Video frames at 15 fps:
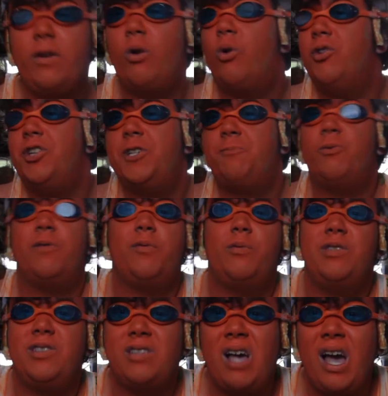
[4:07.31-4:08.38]
it or disprove it
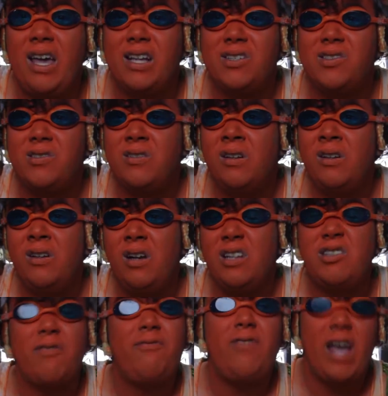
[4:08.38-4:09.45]
with science.
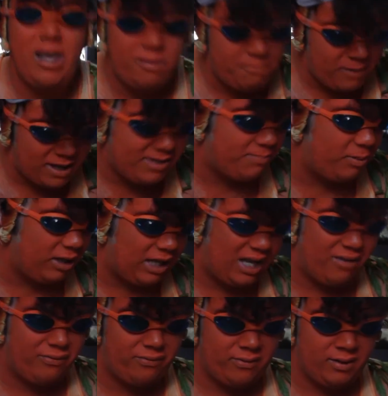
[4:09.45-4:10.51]
It's a faith-based belief.